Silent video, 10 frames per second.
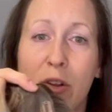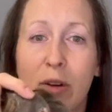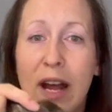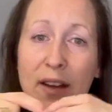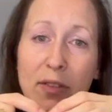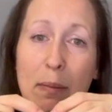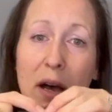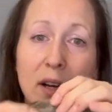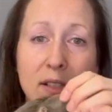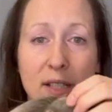have the
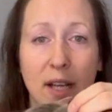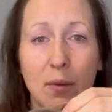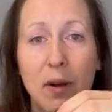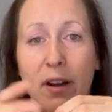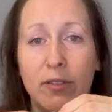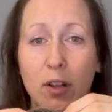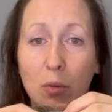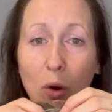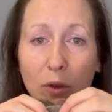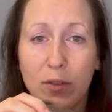parting wherever you
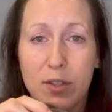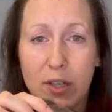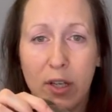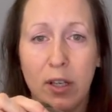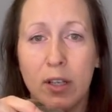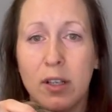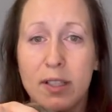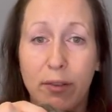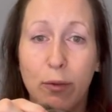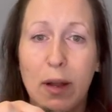want. It's
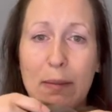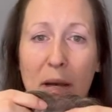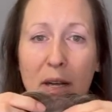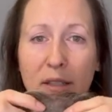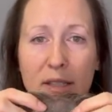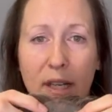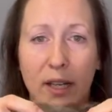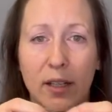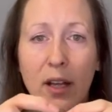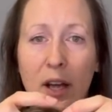a free
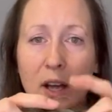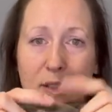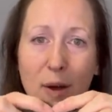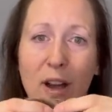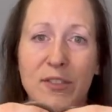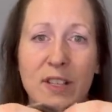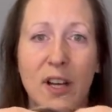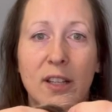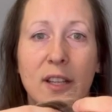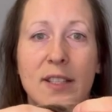parting. So I've
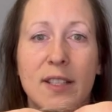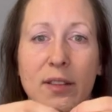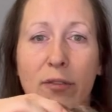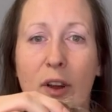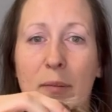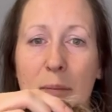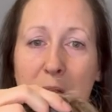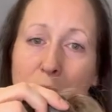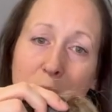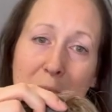decided this is the front, but
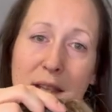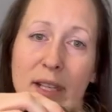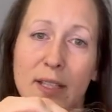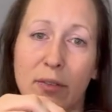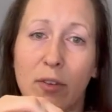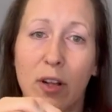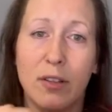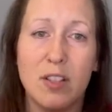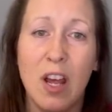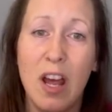you could make this the
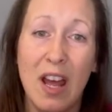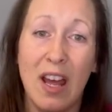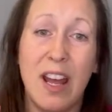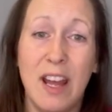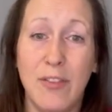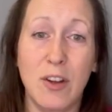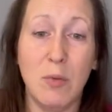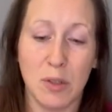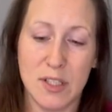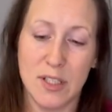front. If you
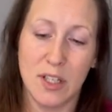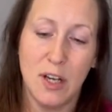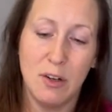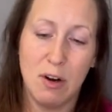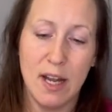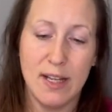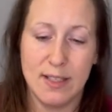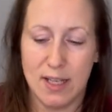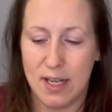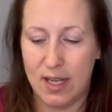wanted to go
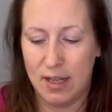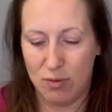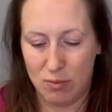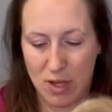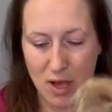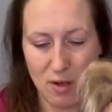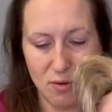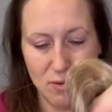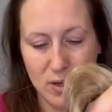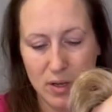crazy,
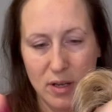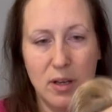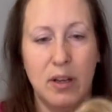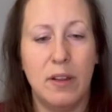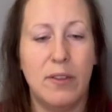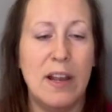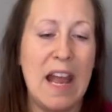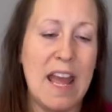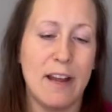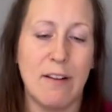although the
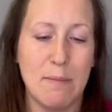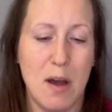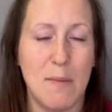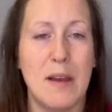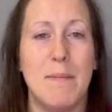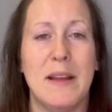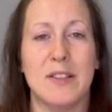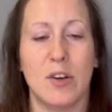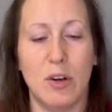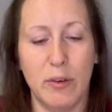layering might be a bit
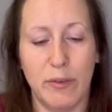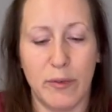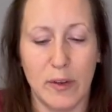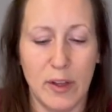off,